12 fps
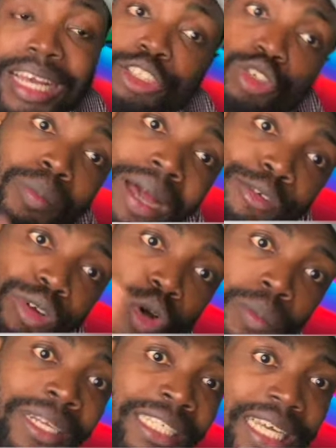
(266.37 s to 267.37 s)
So my
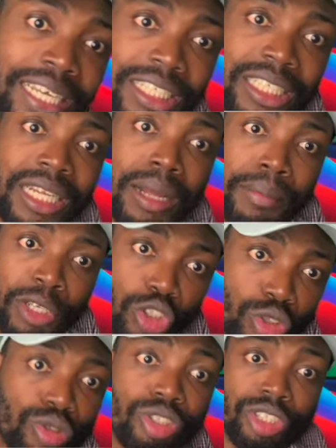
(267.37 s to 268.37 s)
recommendation number
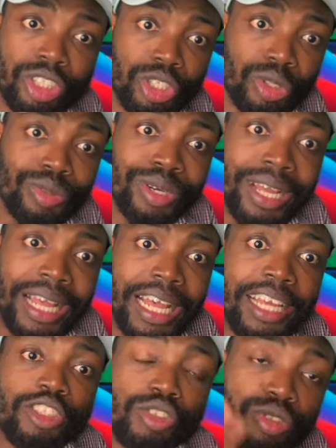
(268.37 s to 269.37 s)
two to you
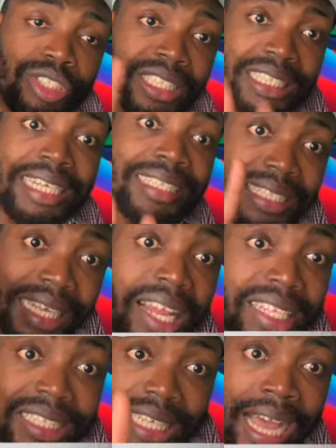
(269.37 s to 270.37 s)
is to set
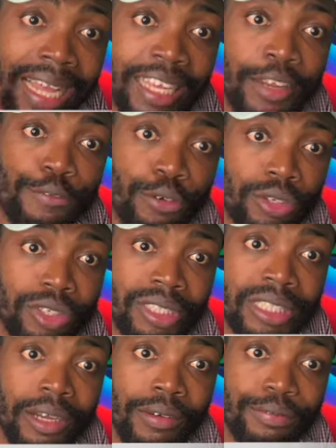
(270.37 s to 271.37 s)
target for
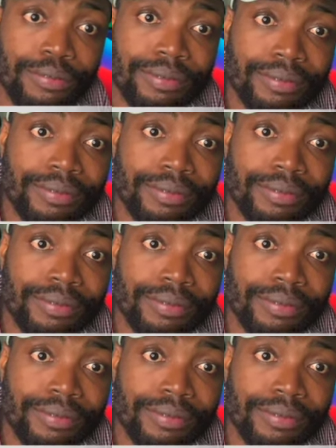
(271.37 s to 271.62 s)
yourself.